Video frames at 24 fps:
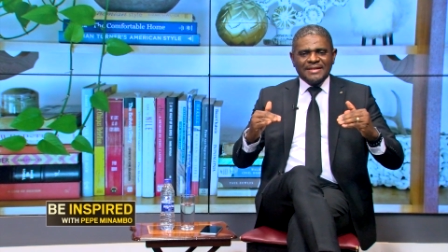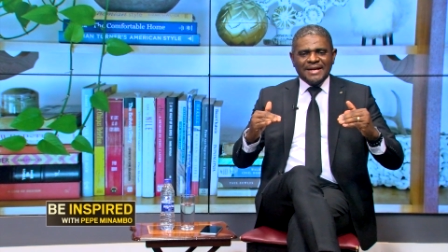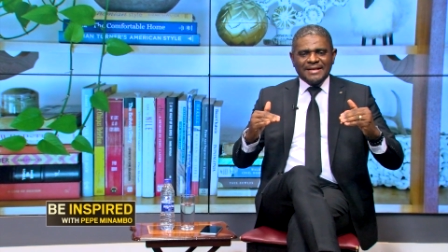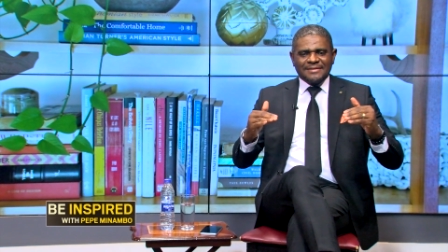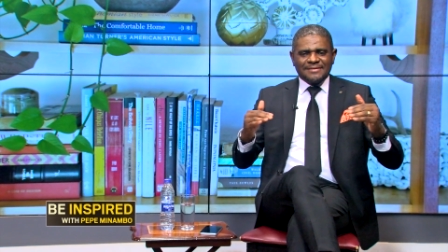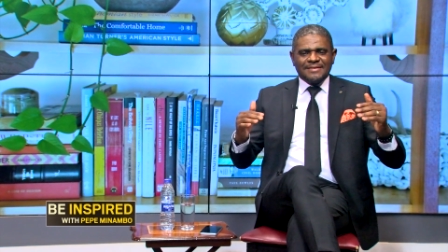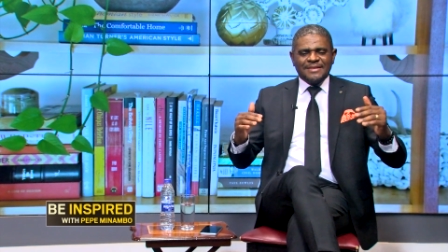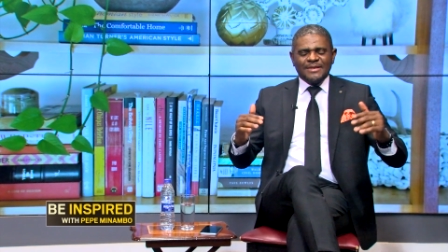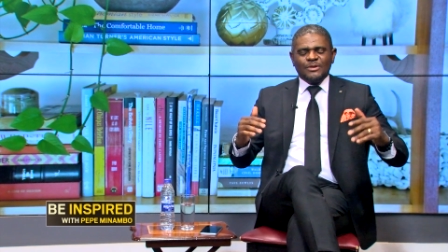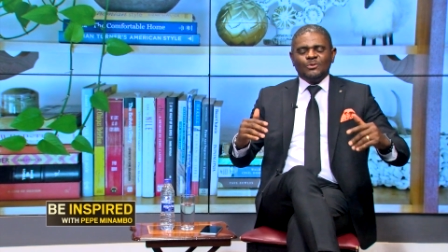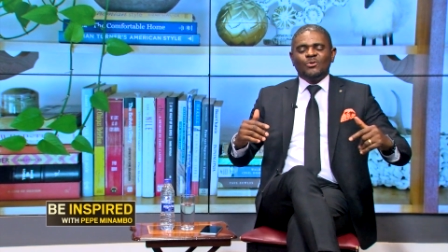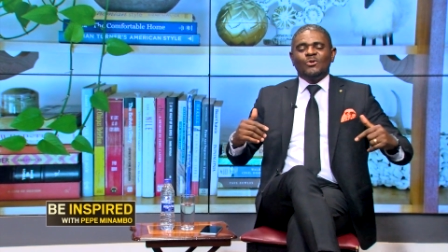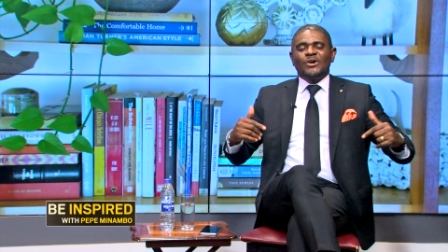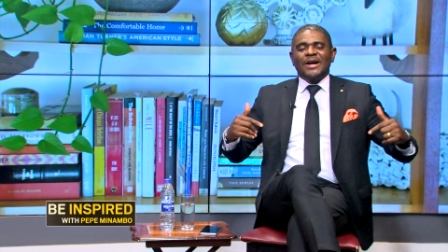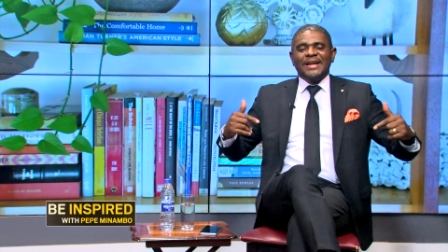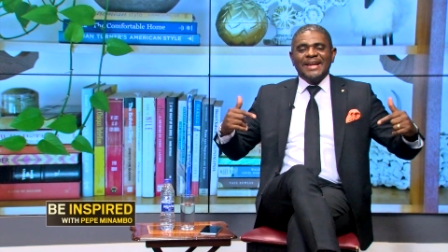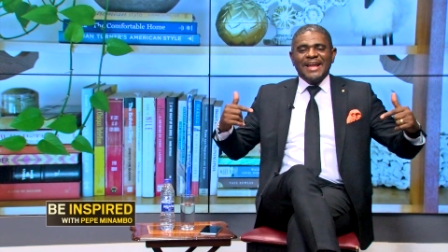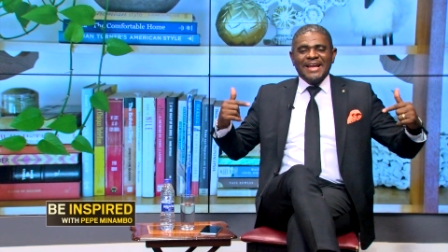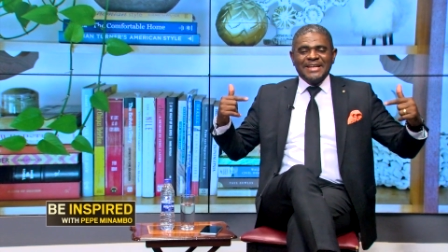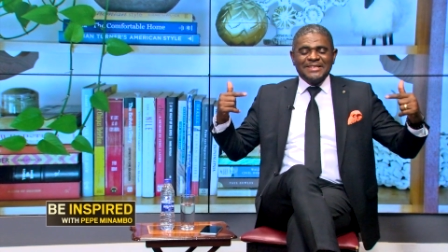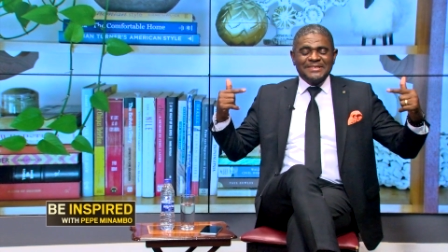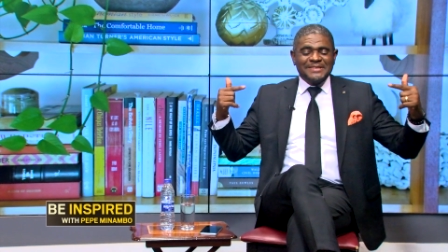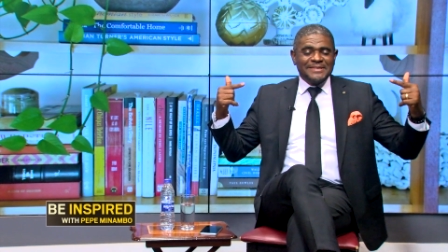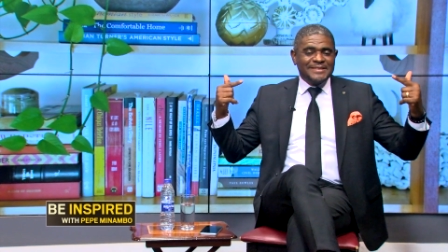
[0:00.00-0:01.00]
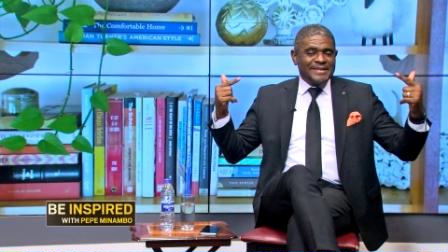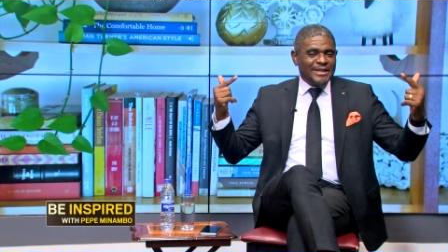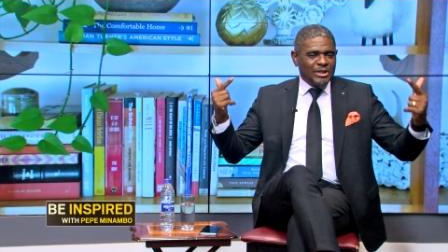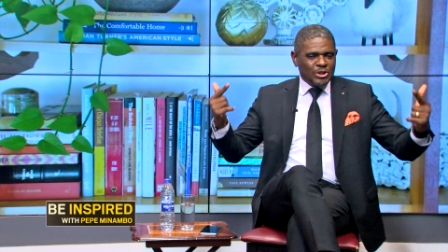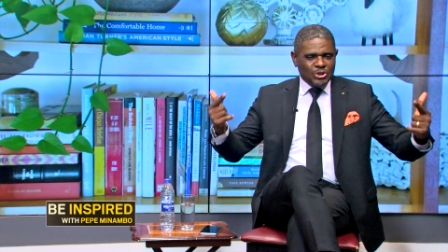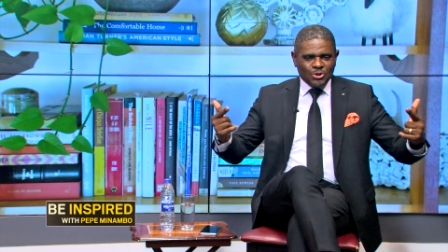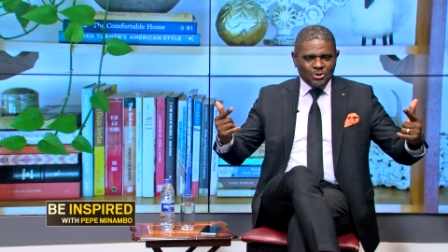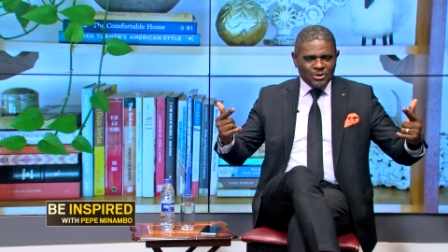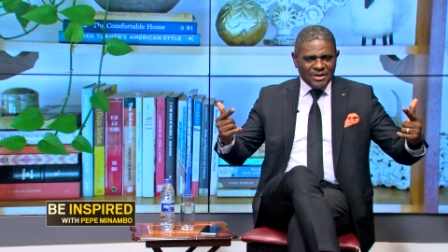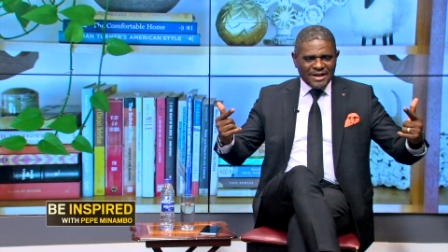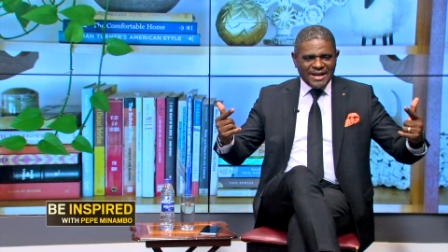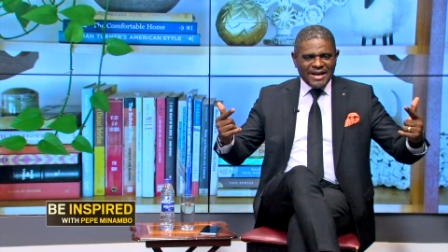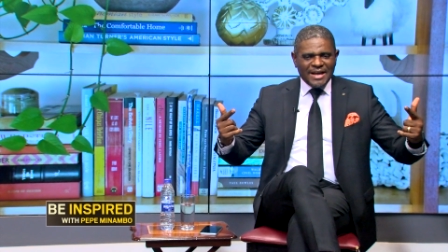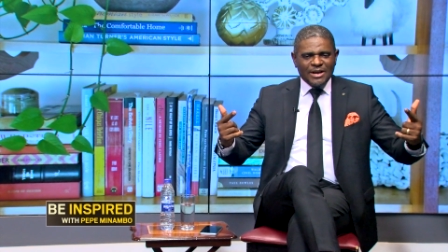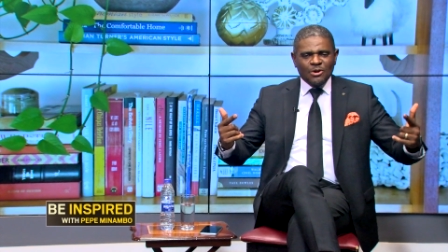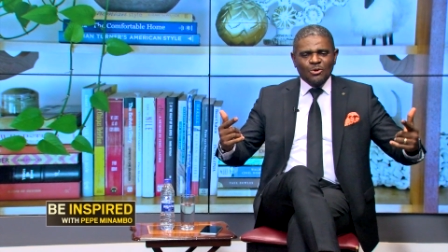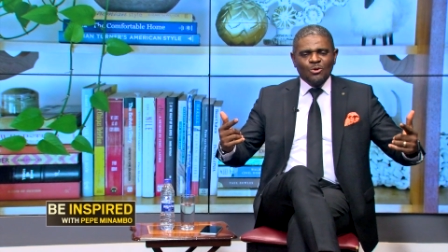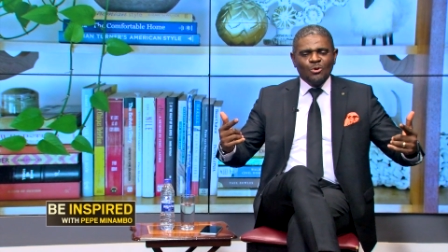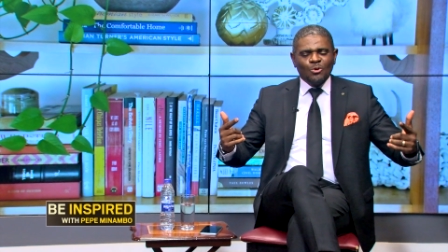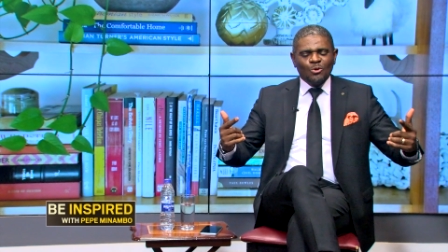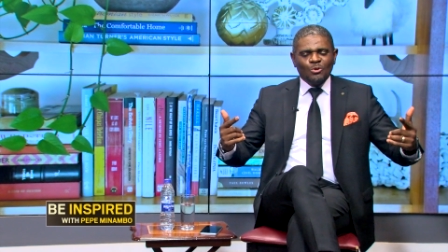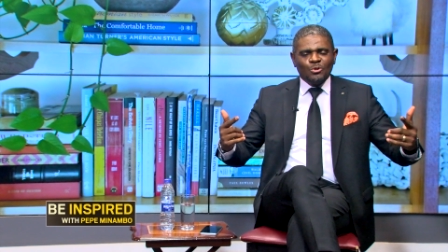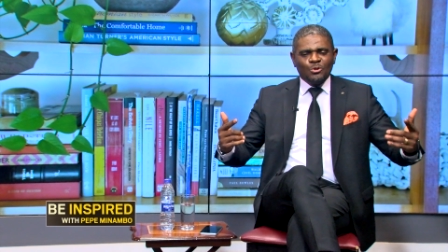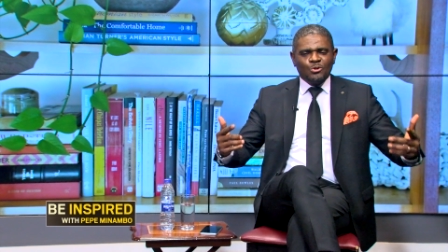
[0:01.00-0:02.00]
that the organization can
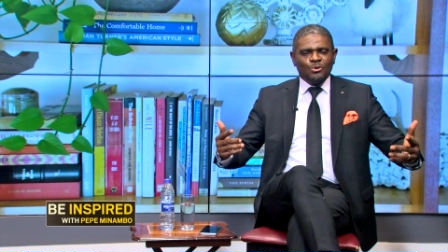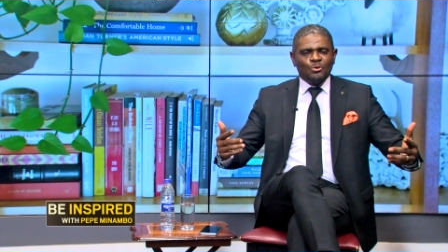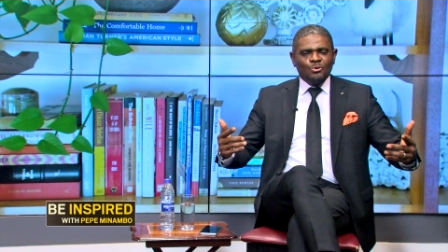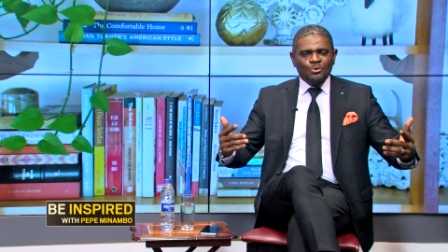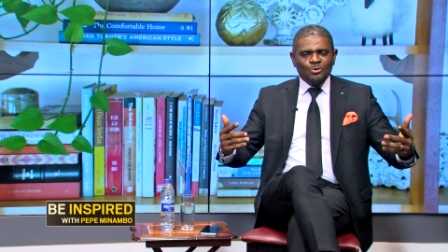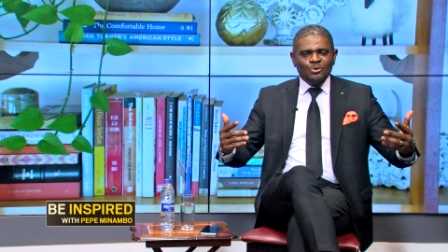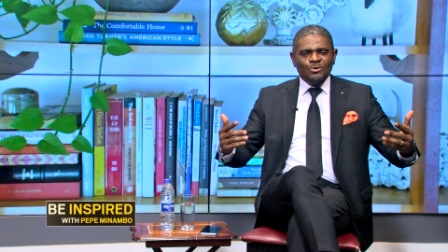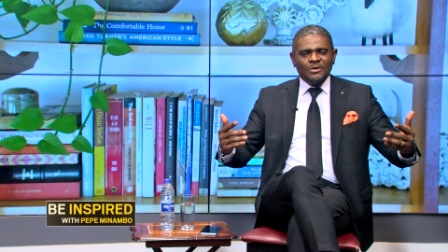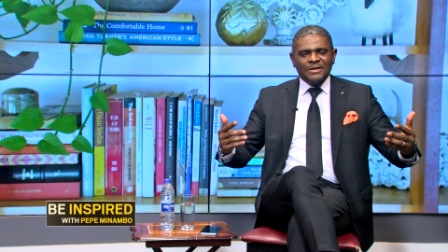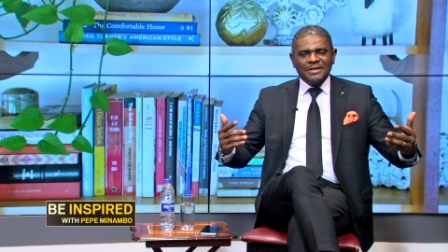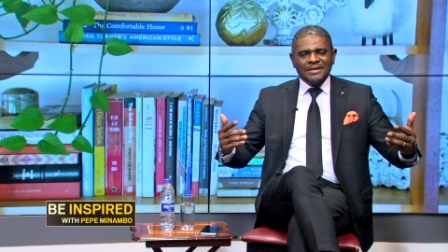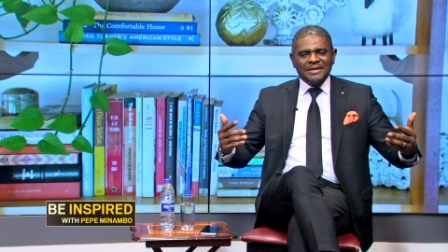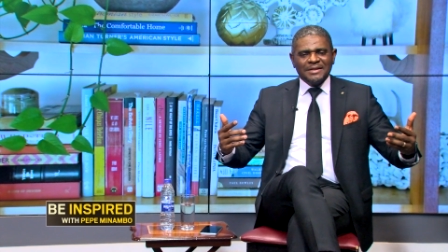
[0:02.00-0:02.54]
go through